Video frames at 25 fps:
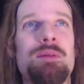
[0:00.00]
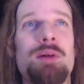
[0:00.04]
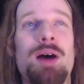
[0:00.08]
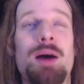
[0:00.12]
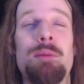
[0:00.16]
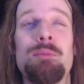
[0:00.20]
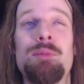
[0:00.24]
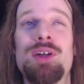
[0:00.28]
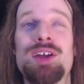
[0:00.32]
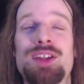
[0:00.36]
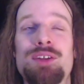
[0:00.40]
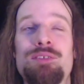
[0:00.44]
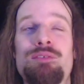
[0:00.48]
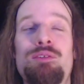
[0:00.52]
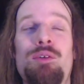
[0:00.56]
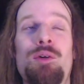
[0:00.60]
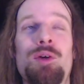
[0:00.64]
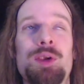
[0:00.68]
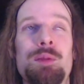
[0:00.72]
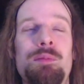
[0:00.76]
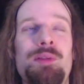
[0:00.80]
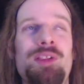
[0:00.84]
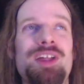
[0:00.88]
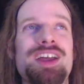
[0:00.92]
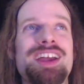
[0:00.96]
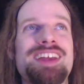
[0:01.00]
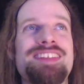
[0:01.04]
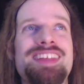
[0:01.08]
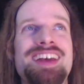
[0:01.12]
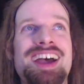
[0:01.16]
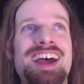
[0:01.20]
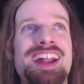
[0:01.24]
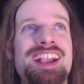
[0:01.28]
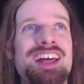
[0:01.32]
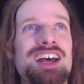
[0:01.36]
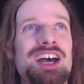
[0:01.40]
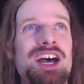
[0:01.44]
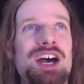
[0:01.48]
looking forward to playing
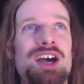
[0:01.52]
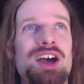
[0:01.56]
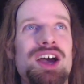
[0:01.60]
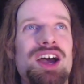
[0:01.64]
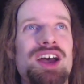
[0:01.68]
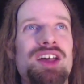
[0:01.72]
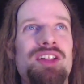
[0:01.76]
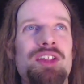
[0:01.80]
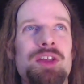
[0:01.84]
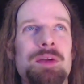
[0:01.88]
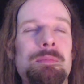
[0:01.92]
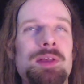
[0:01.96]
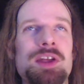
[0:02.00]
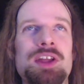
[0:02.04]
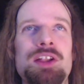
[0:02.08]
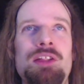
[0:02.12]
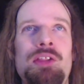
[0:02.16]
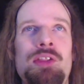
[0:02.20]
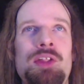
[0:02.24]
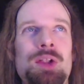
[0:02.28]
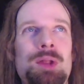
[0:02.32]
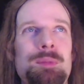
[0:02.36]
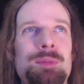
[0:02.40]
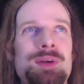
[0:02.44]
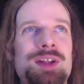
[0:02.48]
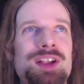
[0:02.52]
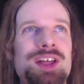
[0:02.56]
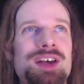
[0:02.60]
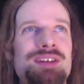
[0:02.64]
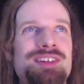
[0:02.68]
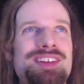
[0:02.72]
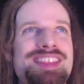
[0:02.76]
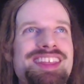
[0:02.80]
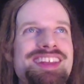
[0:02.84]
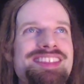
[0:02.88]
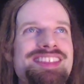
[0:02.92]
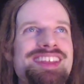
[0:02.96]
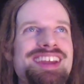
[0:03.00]
that. I only played a little bit of
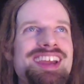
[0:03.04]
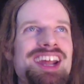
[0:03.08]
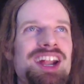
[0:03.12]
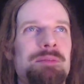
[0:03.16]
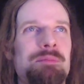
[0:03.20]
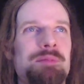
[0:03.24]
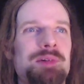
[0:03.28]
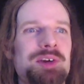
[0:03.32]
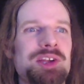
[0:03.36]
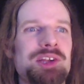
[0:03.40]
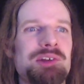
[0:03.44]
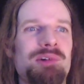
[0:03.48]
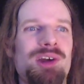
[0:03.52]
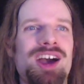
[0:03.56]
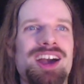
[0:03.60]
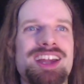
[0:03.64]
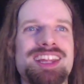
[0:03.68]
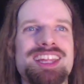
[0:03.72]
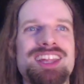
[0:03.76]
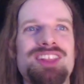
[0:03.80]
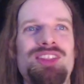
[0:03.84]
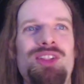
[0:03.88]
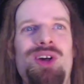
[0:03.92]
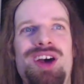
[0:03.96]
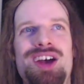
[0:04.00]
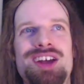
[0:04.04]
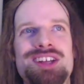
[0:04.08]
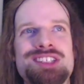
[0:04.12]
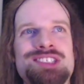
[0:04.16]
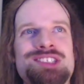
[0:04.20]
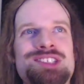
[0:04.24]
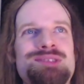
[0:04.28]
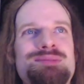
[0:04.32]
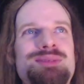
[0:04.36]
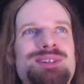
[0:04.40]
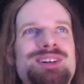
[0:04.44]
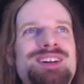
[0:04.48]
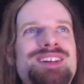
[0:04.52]
it. They had a pretty rocky
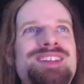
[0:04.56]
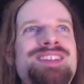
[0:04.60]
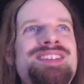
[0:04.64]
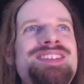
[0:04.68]
launch, but